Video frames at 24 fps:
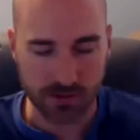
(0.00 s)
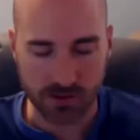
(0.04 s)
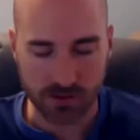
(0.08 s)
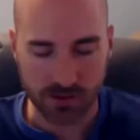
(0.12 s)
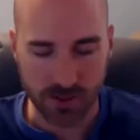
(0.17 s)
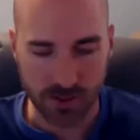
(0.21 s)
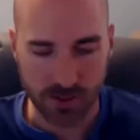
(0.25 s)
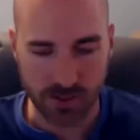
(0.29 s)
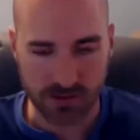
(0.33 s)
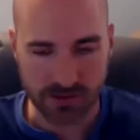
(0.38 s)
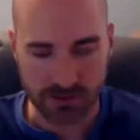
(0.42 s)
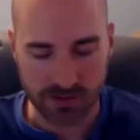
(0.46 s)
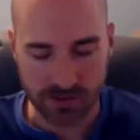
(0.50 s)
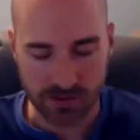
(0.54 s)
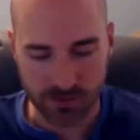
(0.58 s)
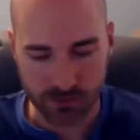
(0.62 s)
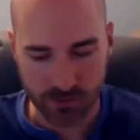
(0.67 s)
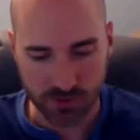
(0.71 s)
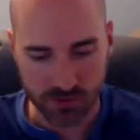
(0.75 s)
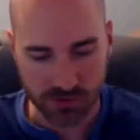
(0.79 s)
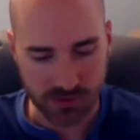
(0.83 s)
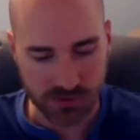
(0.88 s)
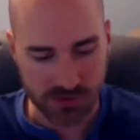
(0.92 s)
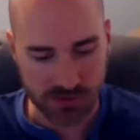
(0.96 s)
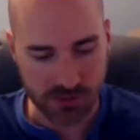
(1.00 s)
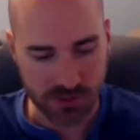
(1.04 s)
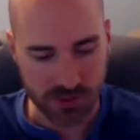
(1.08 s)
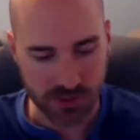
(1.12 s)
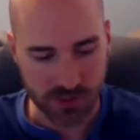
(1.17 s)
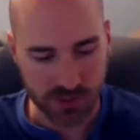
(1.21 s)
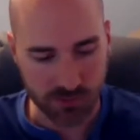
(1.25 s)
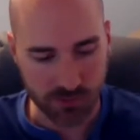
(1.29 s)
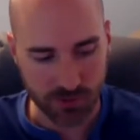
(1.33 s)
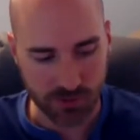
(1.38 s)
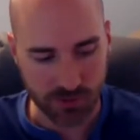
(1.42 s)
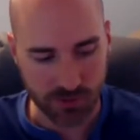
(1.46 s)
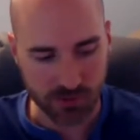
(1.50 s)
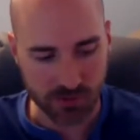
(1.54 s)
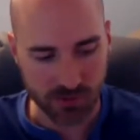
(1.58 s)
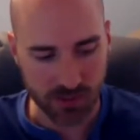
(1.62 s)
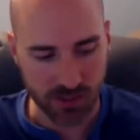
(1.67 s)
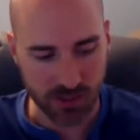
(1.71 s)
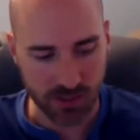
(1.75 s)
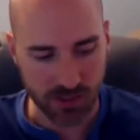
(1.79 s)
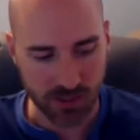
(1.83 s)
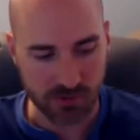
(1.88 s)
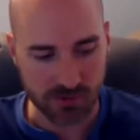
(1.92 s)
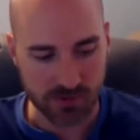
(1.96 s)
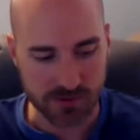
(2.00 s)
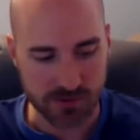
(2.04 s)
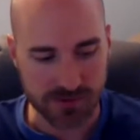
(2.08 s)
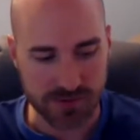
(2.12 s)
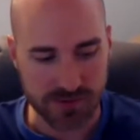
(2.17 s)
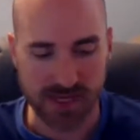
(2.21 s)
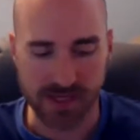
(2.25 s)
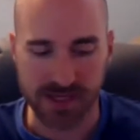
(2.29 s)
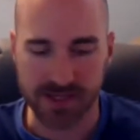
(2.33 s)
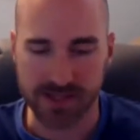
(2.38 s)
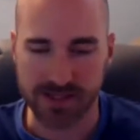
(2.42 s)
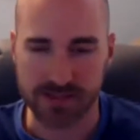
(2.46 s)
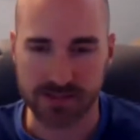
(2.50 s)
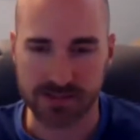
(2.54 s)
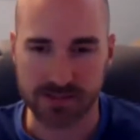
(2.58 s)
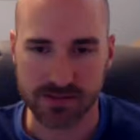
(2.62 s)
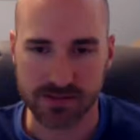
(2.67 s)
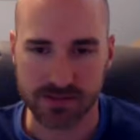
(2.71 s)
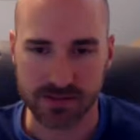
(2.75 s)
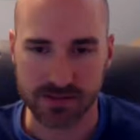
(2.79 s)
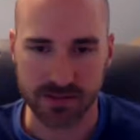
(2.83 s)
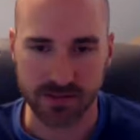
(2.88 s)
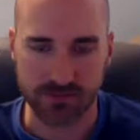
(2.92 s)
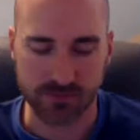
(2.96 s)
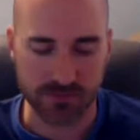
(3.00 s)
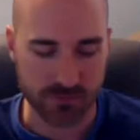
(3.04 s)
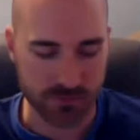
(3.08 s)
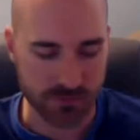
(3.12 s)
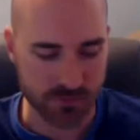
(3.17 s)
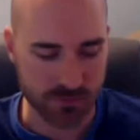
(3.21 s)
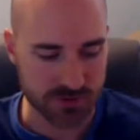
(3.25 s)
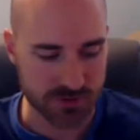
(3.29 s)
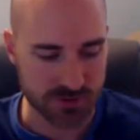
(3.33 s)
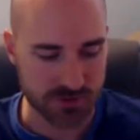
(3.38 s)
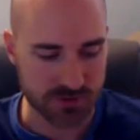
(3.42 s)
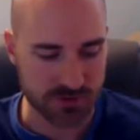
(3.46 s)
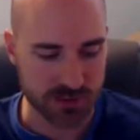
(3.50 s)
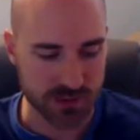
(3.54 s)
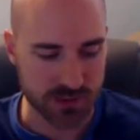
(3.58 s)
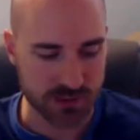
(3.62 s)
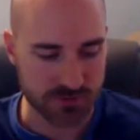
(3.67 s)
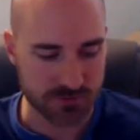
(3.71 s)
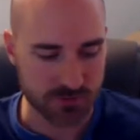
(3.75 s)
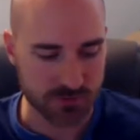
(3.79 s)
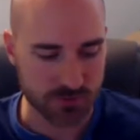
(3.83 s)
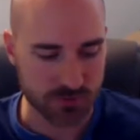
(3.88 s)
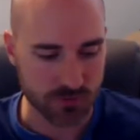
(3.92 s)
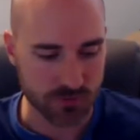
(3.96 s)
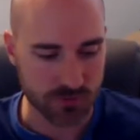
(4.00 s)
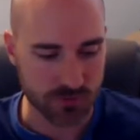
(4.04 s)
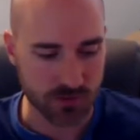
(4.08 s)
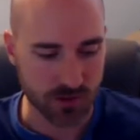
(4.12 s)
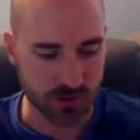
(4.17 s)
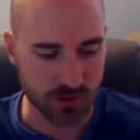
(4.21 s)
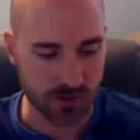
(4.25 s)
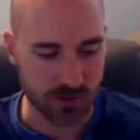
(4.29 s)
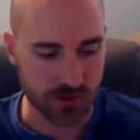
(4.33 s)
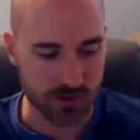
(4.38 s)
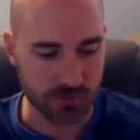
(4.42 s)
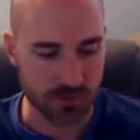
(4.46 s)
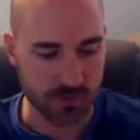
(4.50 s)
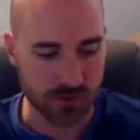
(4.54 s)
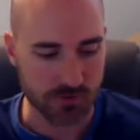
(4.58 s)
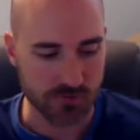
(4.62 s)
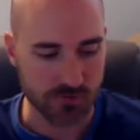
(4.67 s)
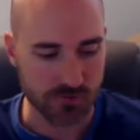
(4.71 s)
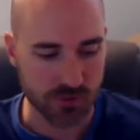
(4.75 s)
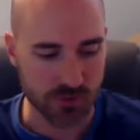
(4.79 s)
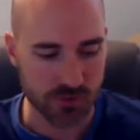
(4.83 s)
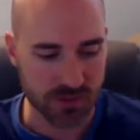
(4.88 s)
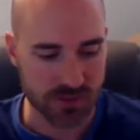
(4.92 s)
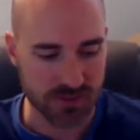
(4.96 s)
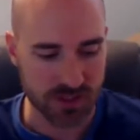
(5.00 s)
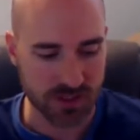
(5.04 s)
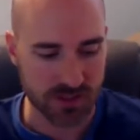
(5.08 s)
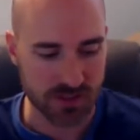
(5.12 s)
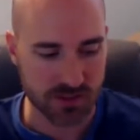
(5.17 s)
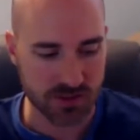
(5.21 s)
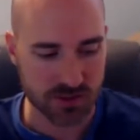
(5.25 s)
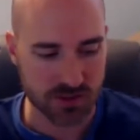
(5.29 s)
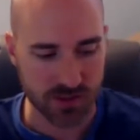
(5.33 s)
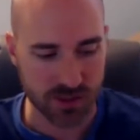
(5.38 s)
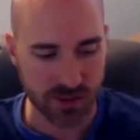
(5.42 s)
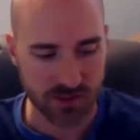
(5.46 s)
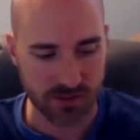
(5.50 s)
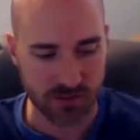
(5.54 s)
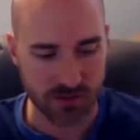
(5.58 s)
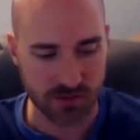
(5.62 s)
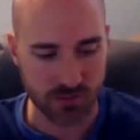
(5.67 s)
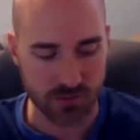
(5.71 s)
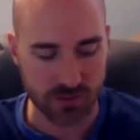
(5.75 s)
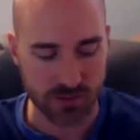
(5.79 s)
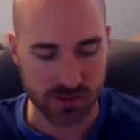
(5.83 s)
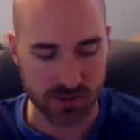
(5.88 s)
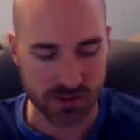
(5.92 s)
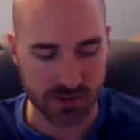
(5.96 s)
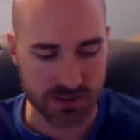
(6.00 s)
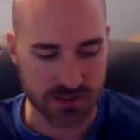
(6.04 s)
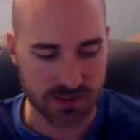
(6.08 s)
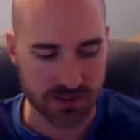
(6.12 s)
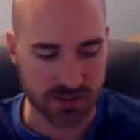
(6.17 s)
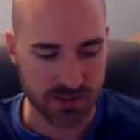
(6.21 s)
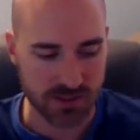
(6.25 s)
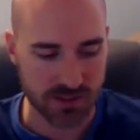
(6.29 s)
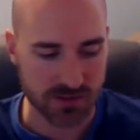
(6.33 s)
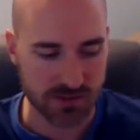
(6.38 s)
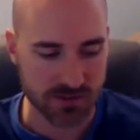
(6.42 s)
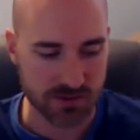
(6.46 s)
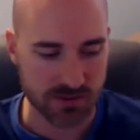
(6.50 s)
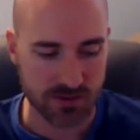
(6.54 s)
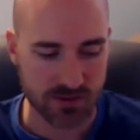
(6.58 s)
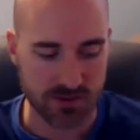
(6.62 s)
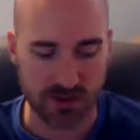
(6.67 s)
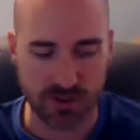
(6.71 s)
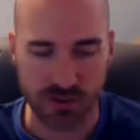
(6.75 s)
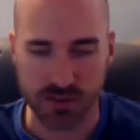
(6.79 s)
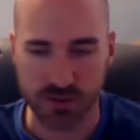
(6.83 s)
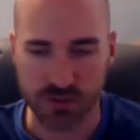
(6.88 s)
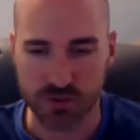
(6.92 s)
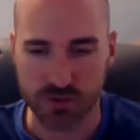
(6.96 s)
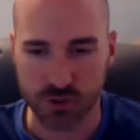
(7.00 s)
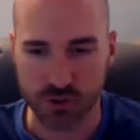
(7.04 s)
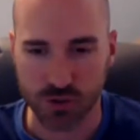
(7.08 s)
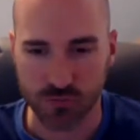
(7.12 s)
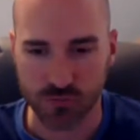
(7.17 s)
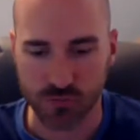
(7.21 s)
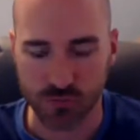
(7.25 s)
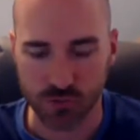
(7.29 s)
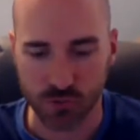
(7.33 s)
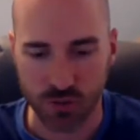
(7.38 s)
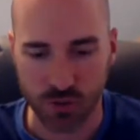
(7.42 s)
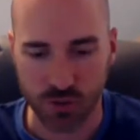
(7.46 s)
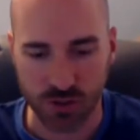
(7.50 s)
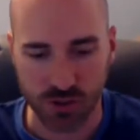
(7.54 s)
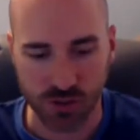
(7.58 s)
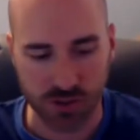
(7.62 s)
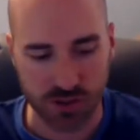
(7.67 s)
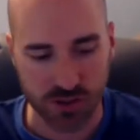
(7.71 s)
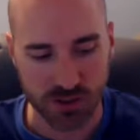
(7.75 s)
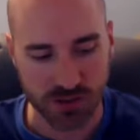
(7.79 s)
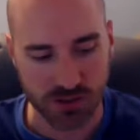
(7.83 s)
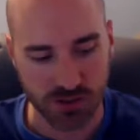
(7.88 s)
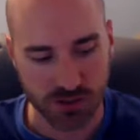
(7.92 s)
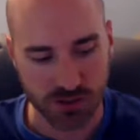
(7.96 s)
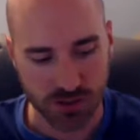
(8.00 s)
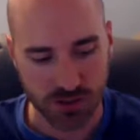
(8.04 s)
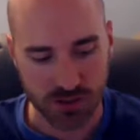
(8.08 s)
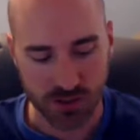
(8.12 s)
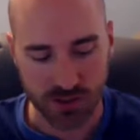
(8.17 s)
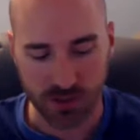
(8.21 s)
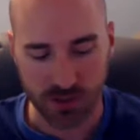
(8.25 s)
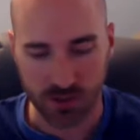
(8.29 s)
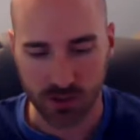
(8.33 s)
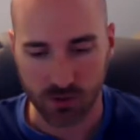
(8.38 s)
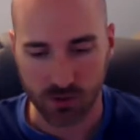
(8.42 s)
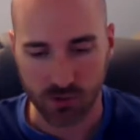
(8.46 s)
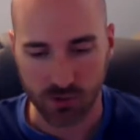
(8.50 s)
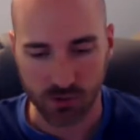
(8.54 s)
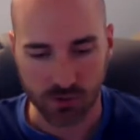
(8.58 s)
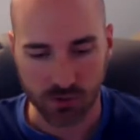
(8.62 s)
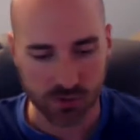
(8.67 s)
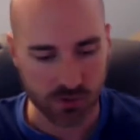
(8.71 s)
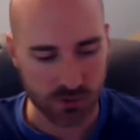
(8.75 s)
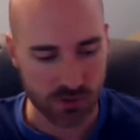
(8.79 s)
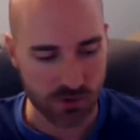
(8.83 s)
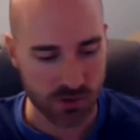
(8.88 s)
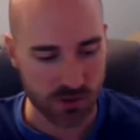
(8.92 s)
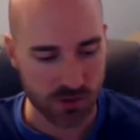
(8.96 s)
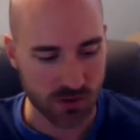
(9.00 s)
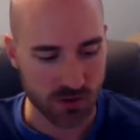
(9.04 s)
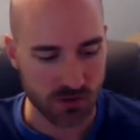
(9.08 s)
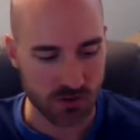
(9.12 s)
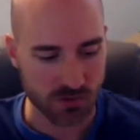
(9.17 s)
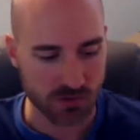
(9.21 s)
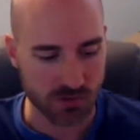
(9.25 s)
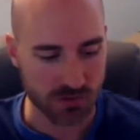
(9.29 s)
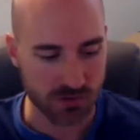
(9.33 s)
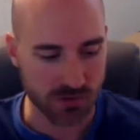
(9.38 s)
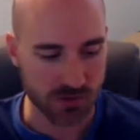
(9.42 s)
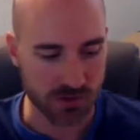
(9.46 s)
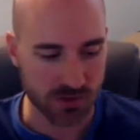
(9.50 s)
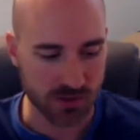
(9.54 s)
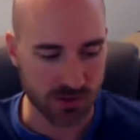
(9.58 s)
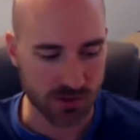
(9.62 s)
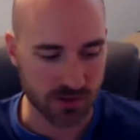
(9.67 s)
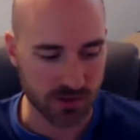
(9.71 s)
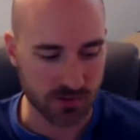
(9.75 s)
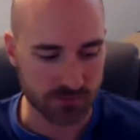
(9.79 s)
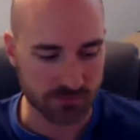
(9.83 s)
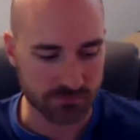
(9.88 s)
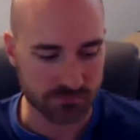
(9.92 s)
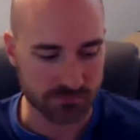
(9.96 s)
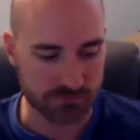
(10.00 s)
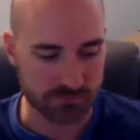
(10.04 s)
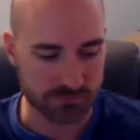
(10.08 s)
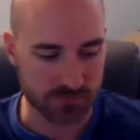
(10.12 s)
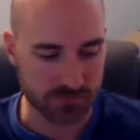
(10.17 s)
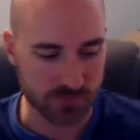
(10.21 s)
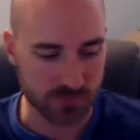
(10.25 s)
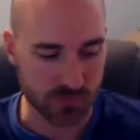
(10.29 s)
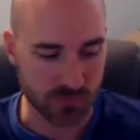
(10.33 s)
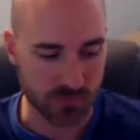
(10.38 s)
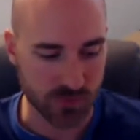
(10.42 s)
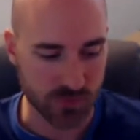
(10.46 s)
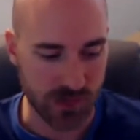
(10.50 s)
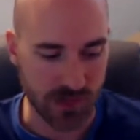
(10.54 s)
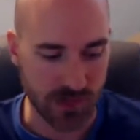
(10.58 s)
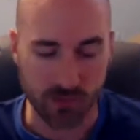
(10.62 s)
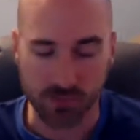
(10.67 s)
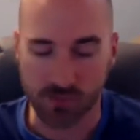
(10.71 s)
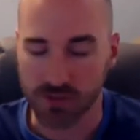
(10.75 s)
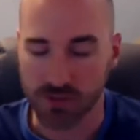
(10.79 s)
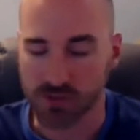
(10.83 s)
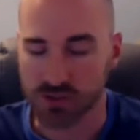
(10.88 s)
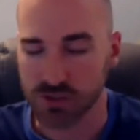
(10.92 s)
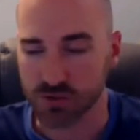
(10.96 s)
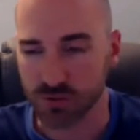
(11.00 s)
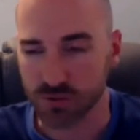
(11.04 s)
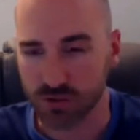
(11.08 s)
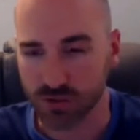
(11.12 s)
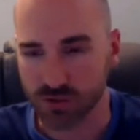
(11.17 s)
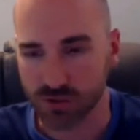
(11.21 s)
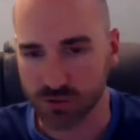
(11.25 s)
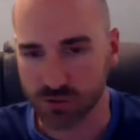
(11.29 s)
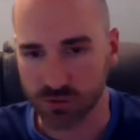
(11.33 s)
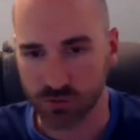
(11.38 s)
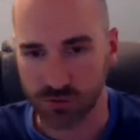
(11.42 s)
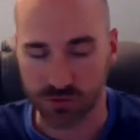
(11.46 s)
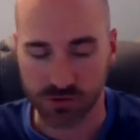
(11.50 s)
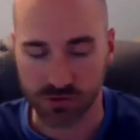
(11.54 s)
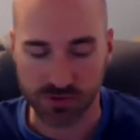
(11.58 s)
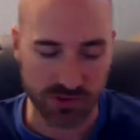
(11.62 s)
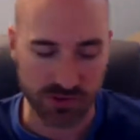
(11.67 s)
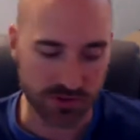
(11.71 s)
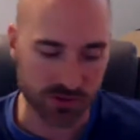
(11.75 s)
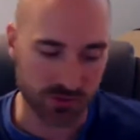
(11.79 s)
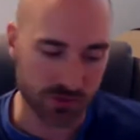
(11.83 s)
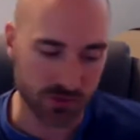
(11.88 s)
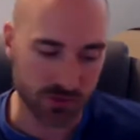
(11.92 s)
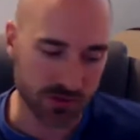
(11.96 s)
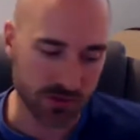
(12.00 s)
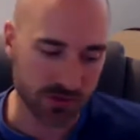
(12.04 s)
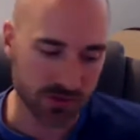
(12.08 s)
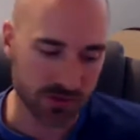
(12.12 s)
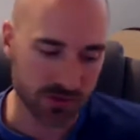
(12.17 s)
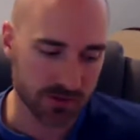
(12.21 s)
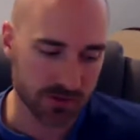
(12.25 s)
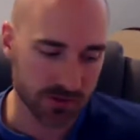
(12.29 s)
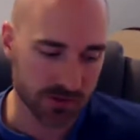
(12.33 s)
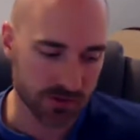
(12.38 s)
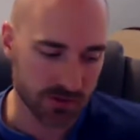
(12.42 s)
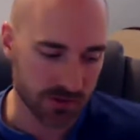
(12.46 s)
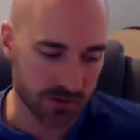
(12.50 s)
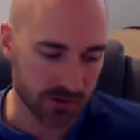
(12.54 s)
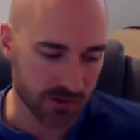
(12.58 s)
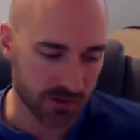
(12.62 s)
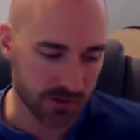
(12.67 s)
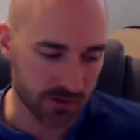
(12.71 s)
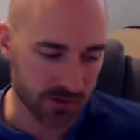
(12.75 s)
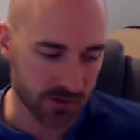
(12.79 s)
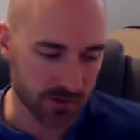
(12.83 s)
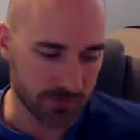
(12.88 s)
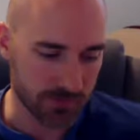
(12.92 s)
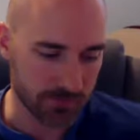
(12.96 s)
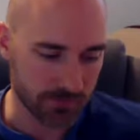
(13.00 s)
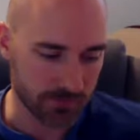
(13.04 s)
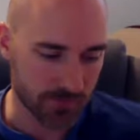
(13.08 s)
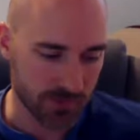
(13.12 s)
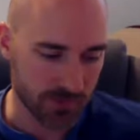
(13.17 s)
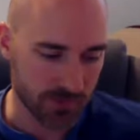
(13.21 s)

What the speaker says: then lastly, I wanted to just talk about how to test if it was successful. If you decide to try out one of these things and you're not sure if it worked, how will you know how much it worked or did it work? And